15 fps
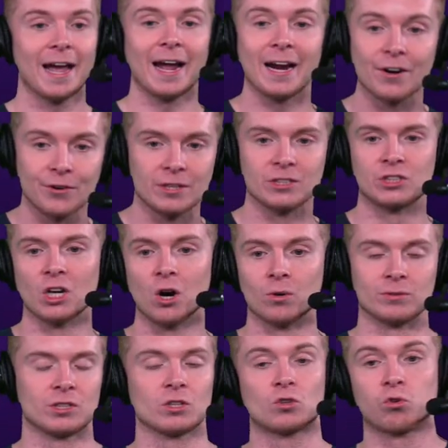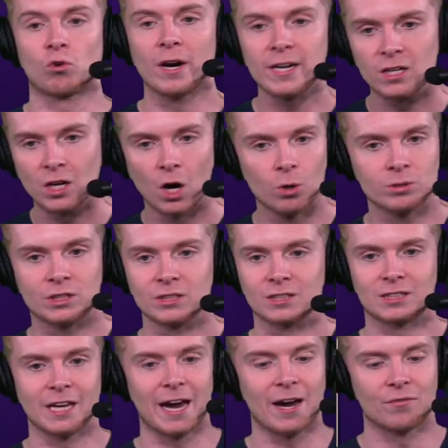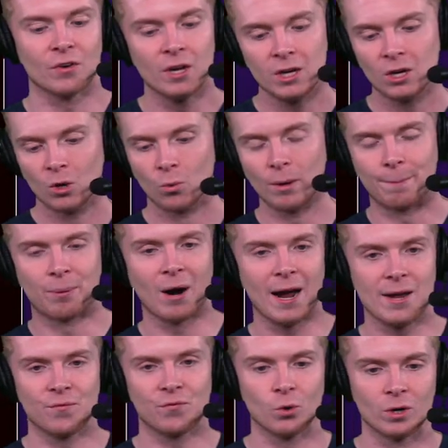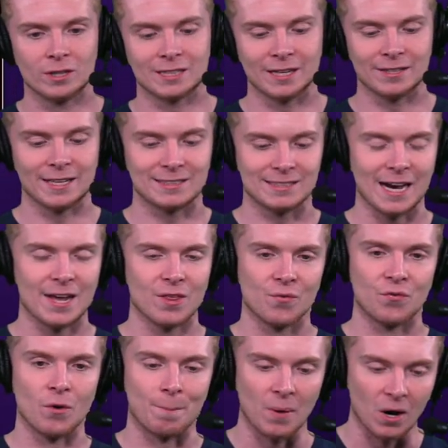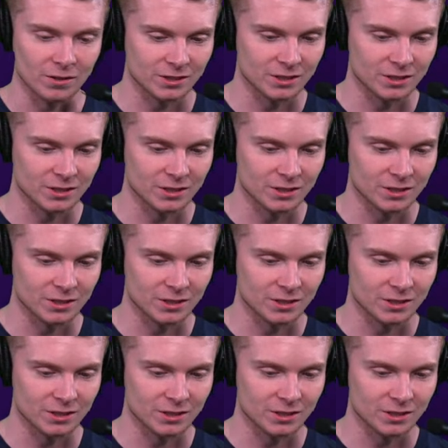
Aaron Jones, a great coaching staff with Brian Flores on that side of the football.